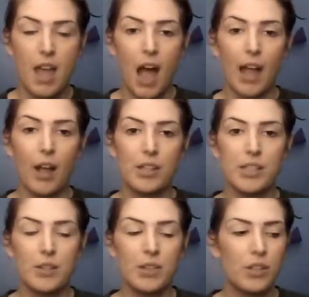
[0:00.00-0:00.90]
I
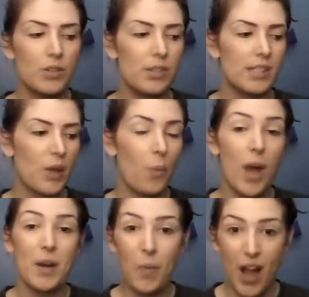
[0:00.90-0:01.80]
also use
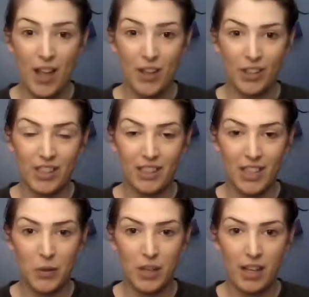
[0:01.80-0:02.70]
Wet n Wild
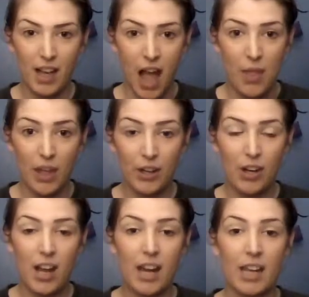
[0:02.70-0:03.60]
liquid
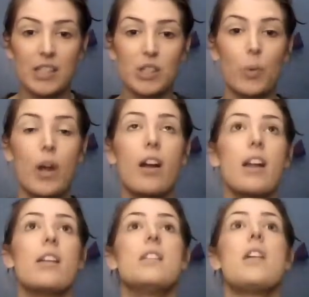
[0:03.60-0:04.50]
eyeliner, and I swear
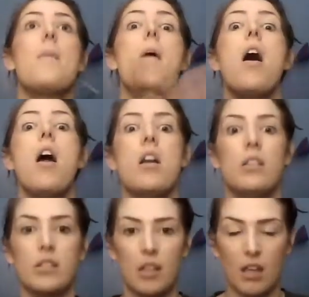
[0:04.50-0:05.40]
it is
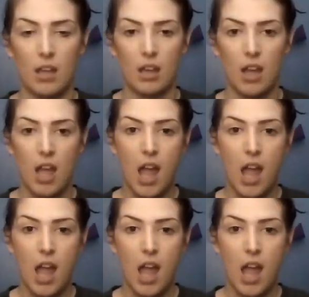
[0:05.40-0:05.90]
amazing.